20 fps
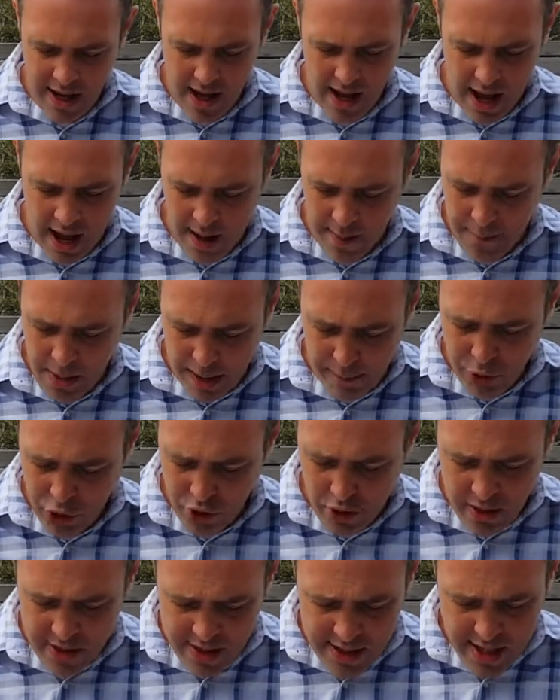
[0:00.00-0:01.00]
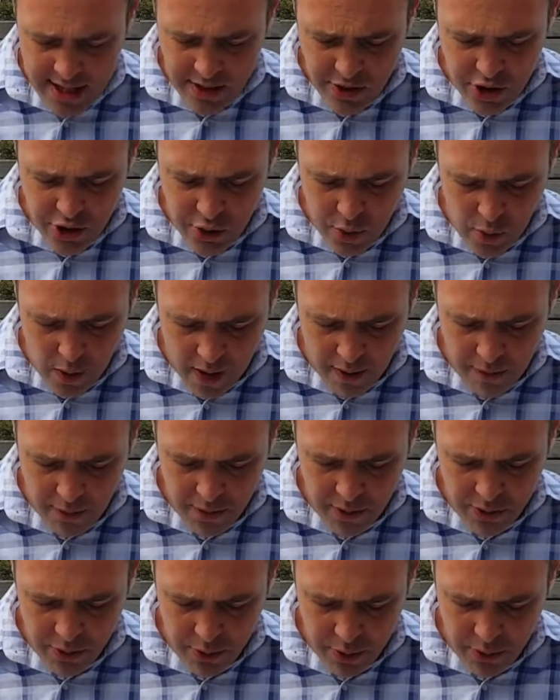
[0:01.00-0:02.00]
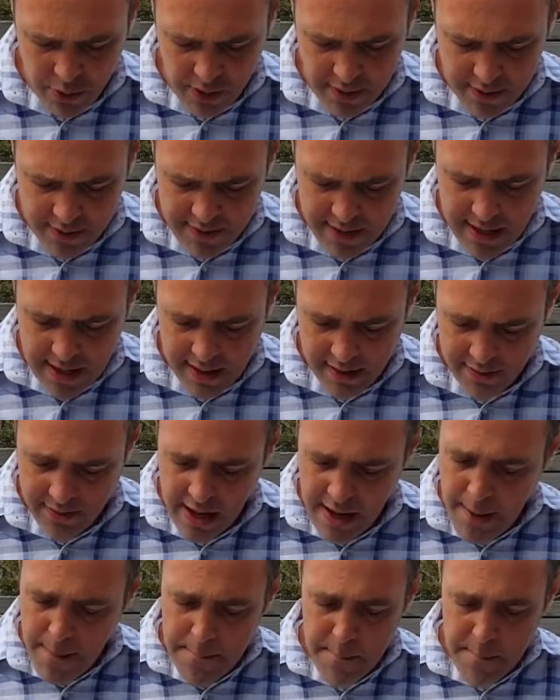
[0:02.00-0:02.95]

I'm sure He's teaching you all through these things.